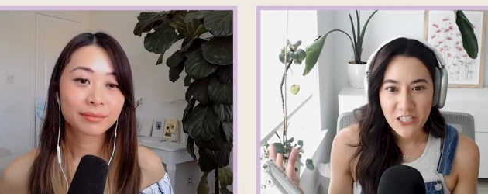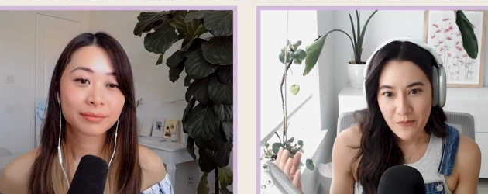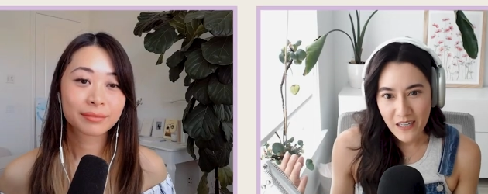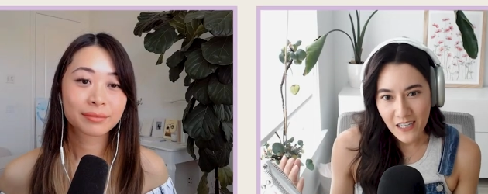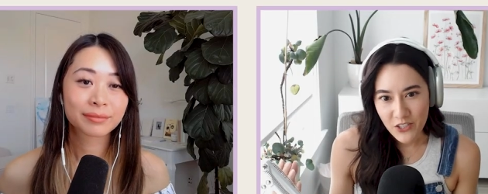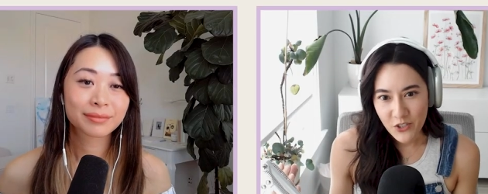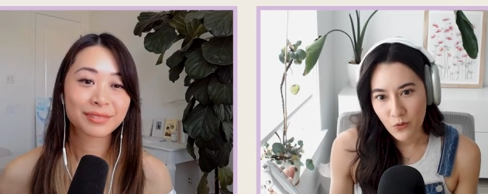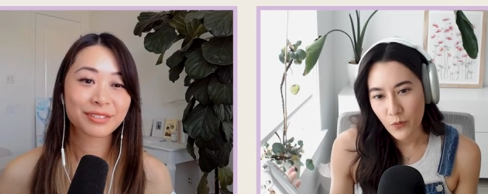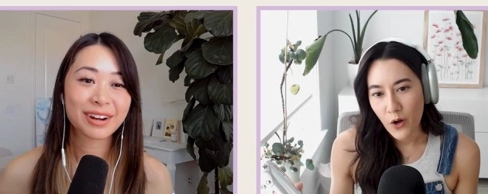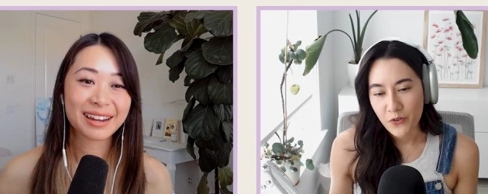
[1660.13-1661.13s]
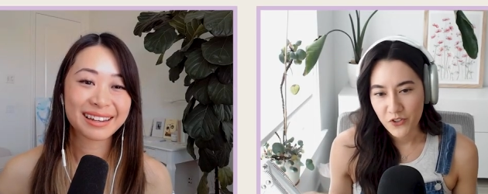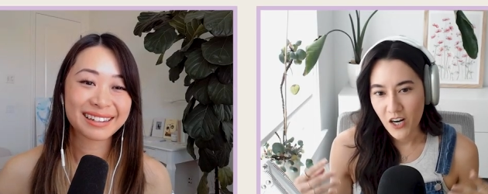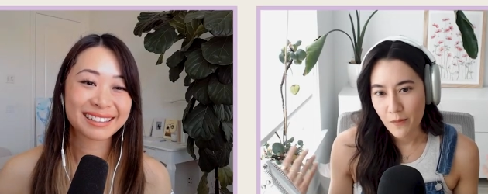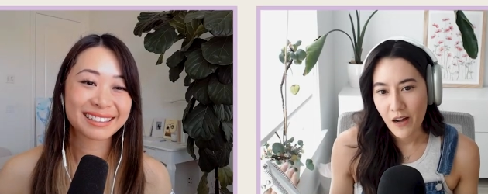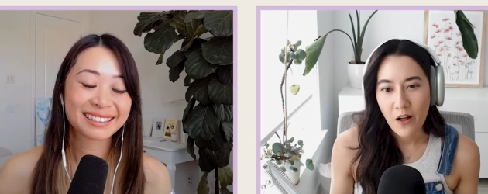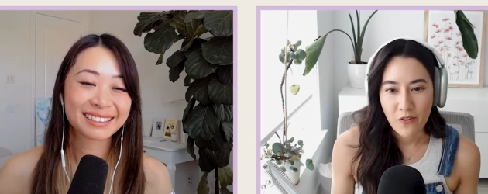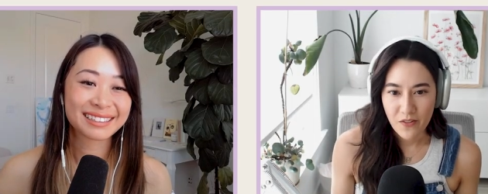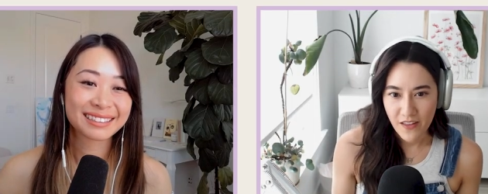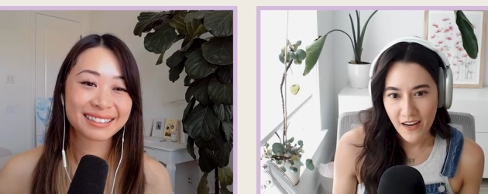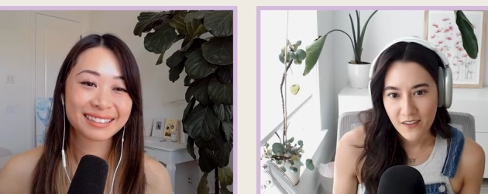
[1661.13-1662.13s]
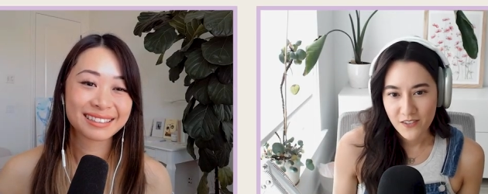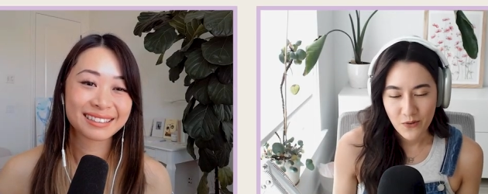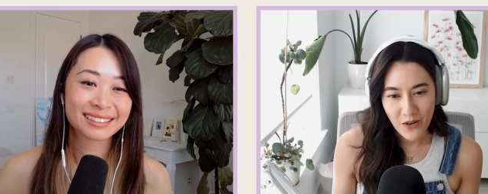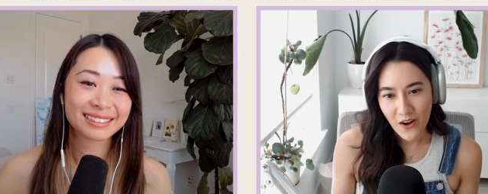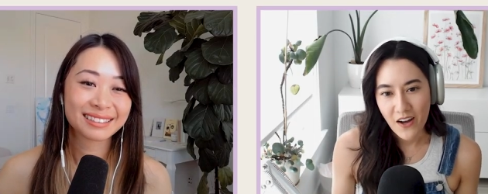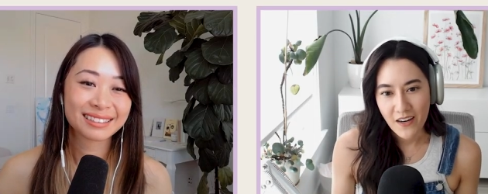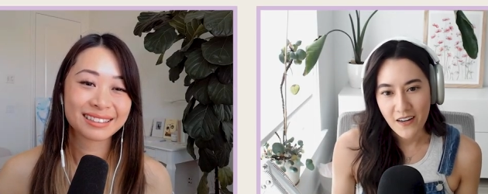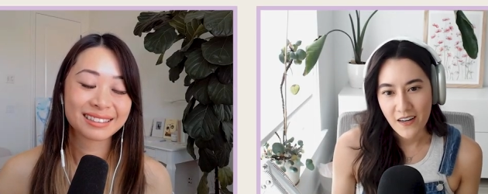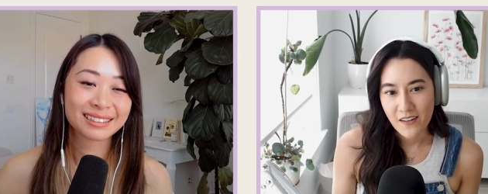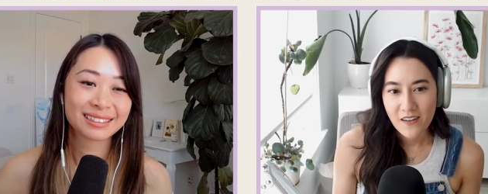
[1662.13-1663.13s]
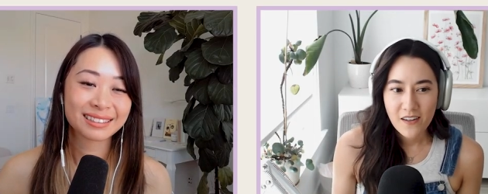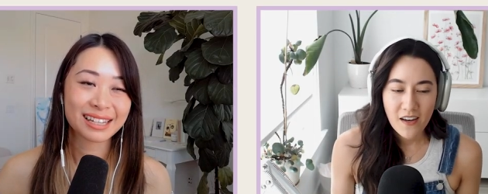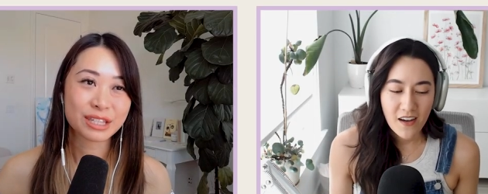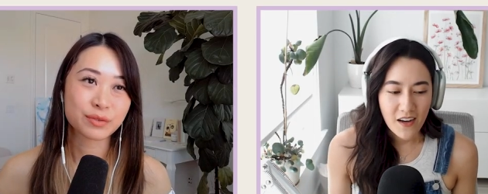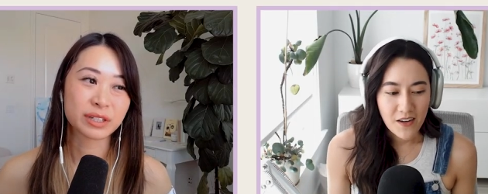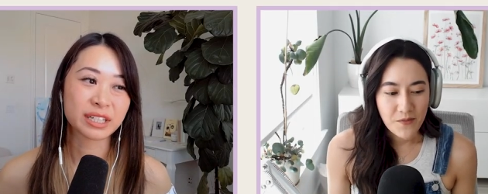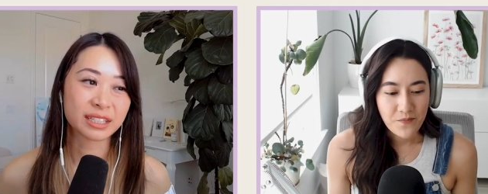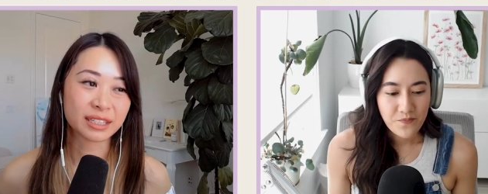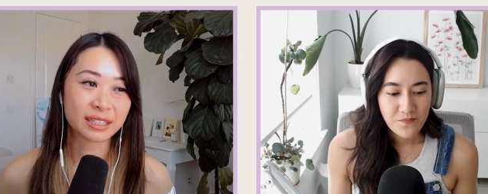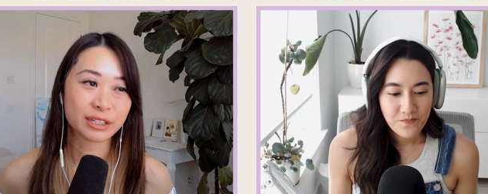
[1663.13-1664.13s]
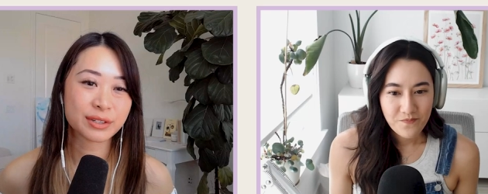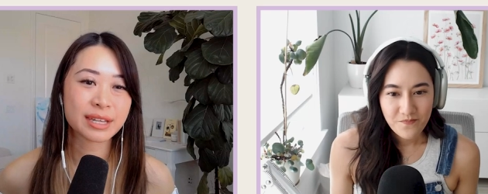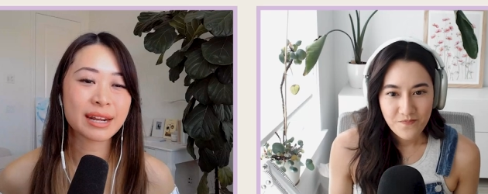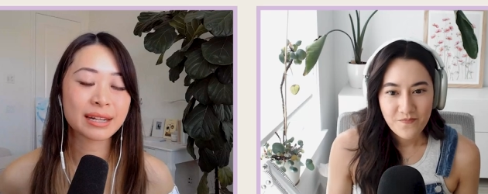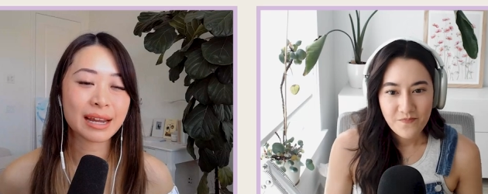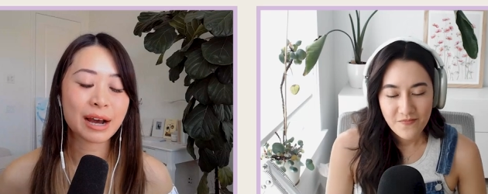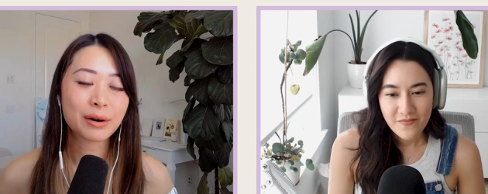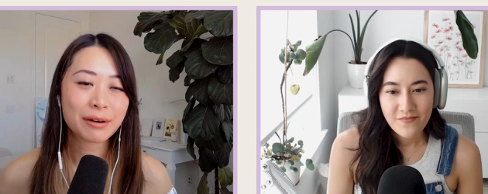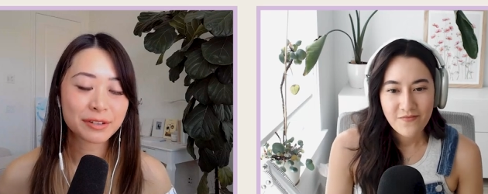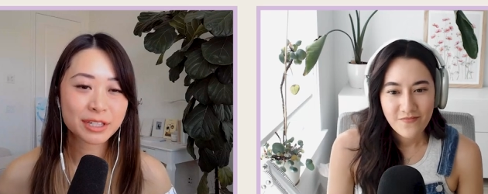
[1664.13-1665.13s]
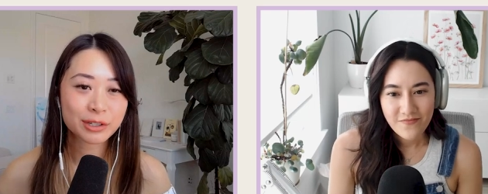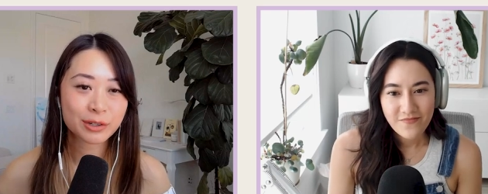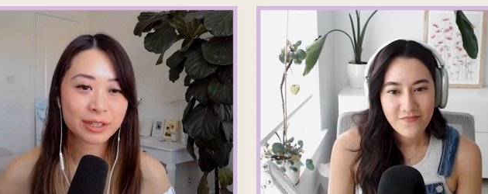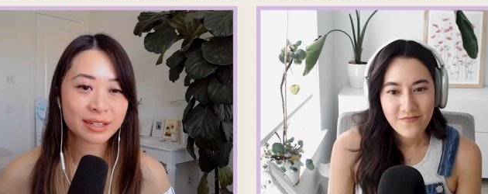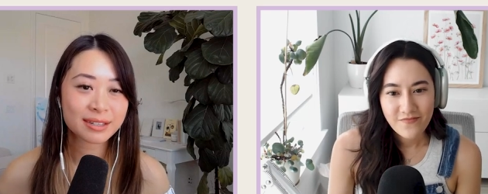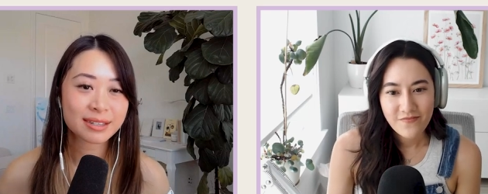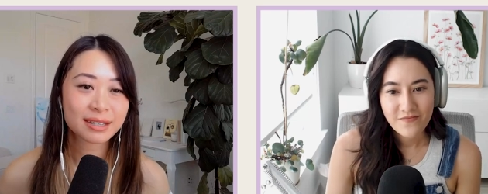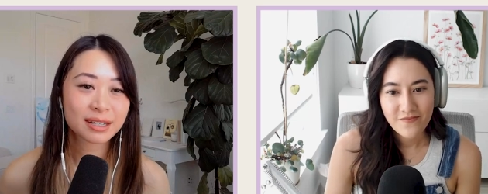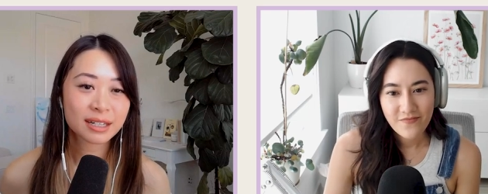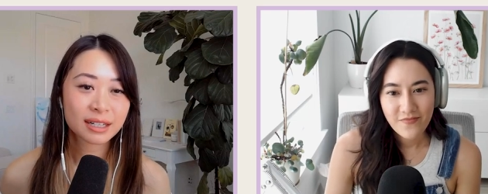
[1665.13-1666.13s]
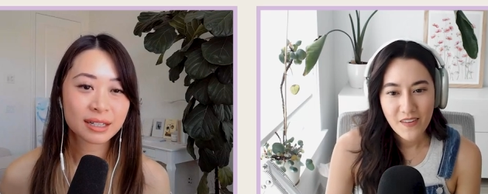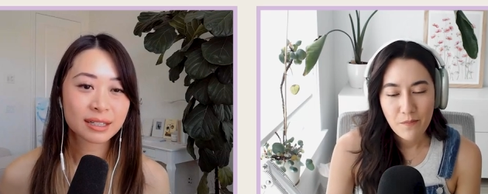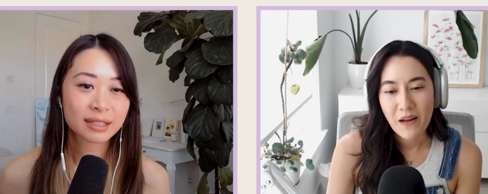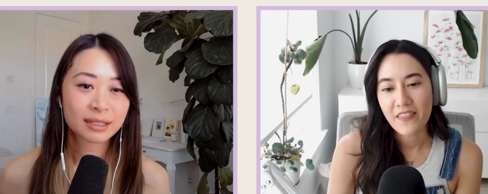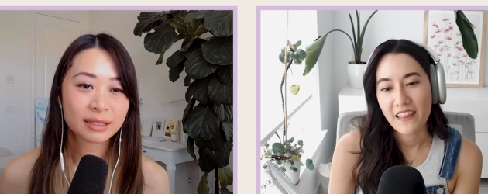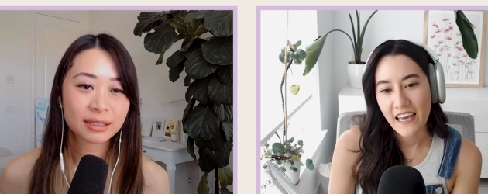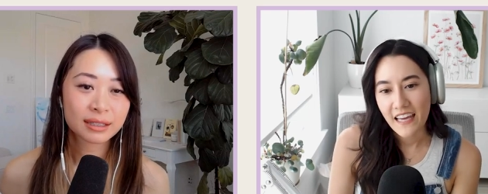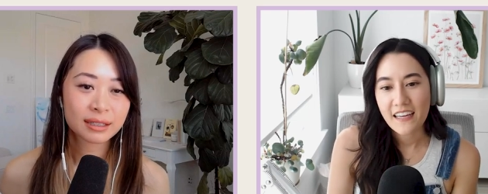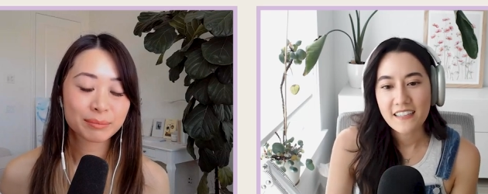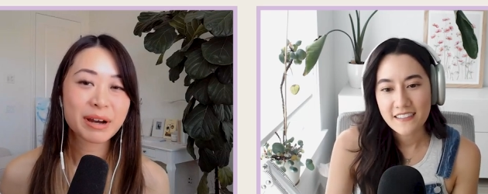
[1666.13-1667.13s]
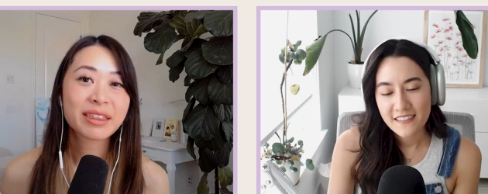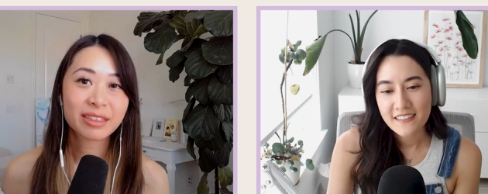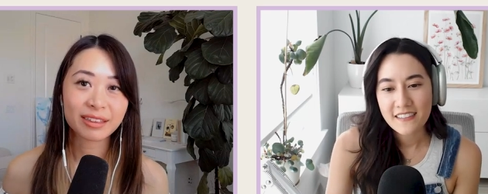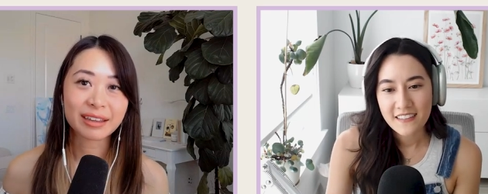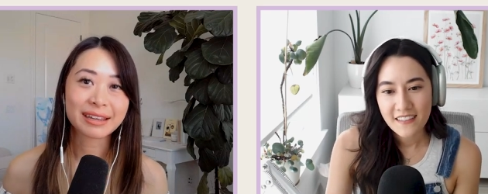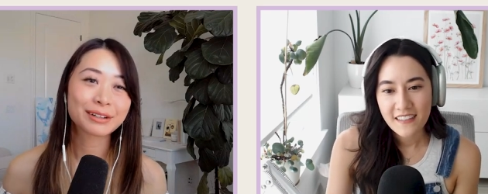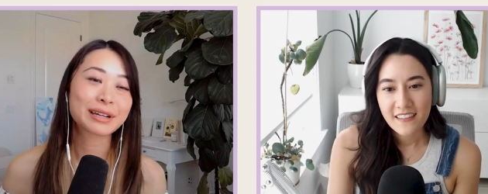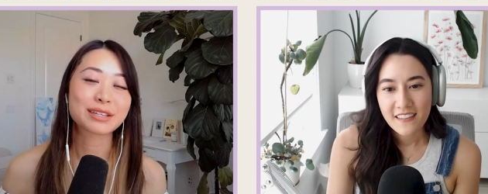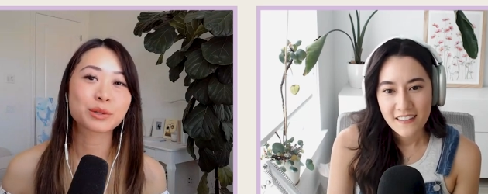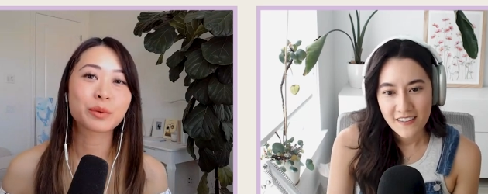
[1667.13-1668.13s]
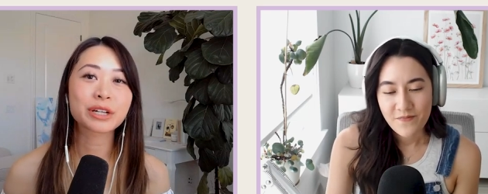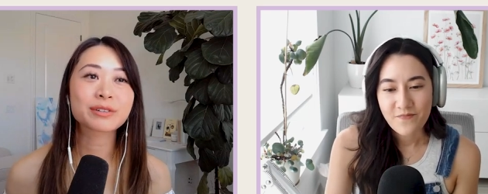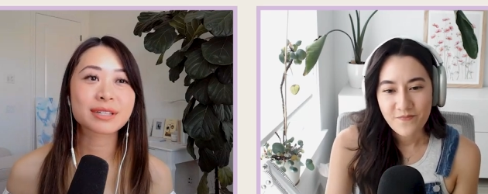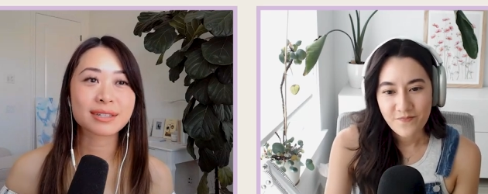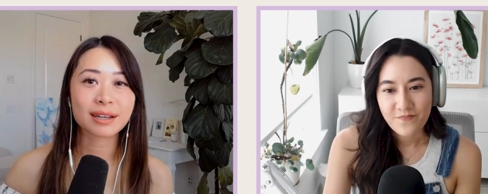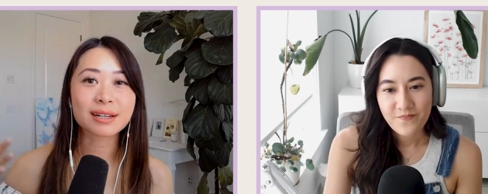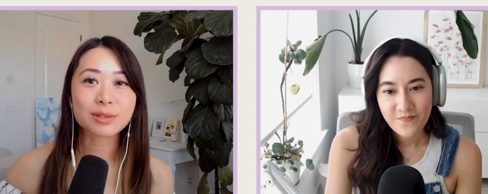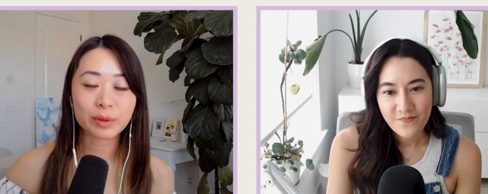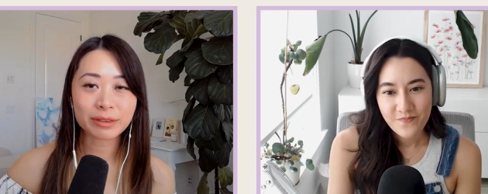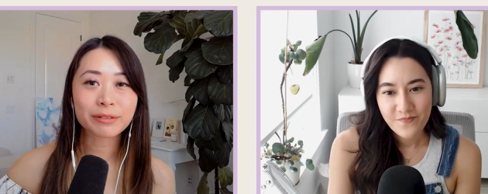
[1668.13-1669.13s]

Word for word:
Speaker 1: meeting too, where we right. also talk about other things going on. And
Speaker 2: that's really um, good. You said how often do you do this? Monthly. Monthly. Okay. So what do you mm-hmm. discuss with the,